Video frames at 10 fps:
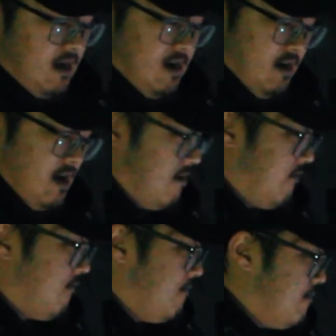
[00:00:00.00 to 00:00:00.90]

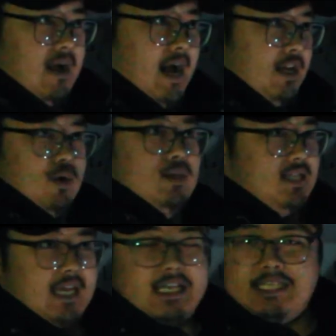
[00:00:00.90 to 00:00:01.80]
if I noticed
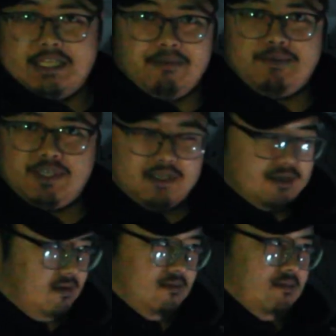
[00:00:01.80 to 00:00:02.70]
that it
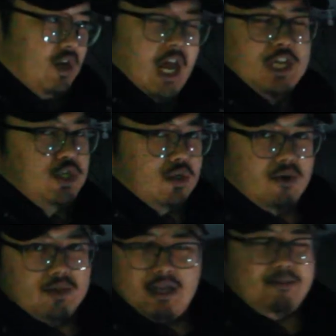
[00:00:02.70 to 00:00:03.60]
slips occasionally
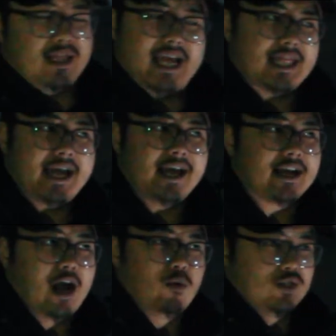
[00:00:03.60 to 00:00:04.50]
or something like
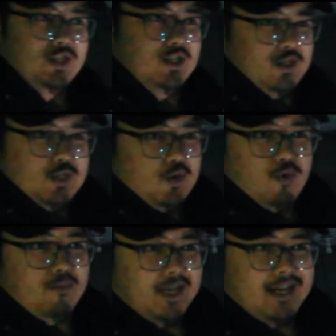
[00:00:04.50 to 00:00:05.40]
that, I would just
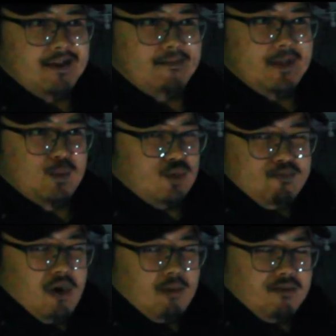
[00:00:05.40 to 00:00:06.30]
assume that it was
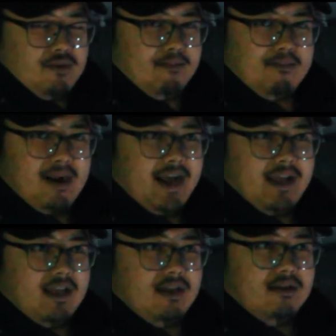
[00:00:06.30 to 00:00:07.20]
probably
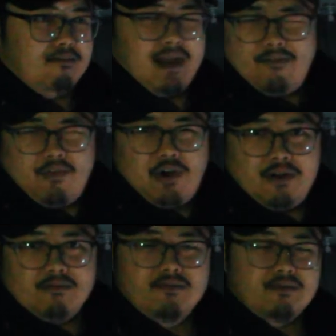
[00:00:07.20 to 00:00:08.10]
my
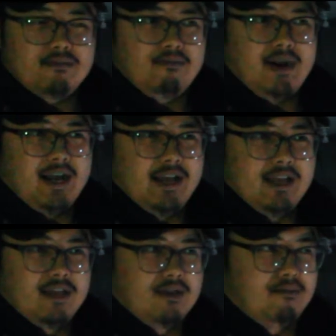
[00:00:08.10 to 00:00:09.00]
fault,
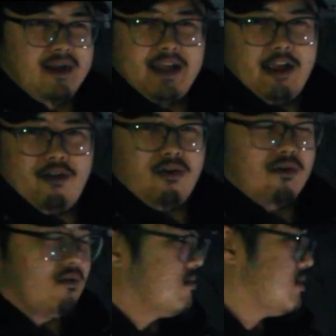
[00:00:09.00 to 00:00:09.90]
my
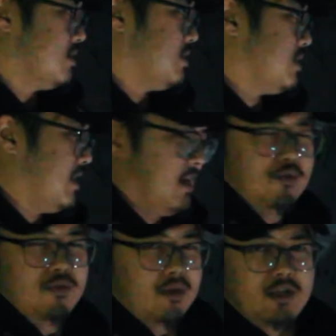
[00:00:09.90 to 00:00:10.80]
error, because I did
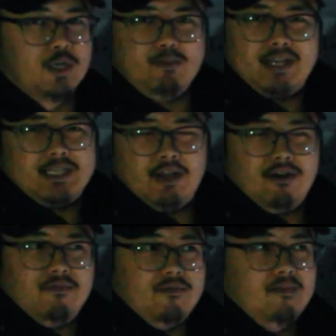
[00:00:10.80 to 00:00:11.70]
do the clutch
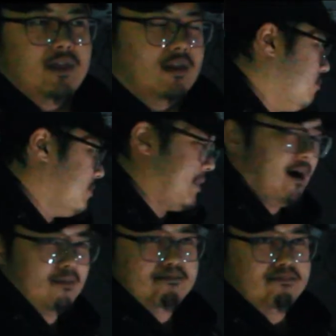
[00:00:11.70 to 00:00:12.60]
myself
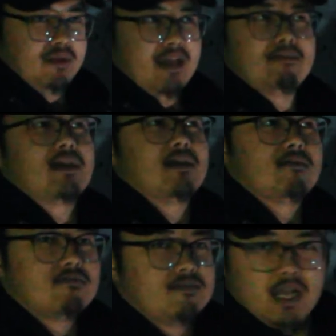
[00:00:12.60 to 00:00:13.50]
without blaming the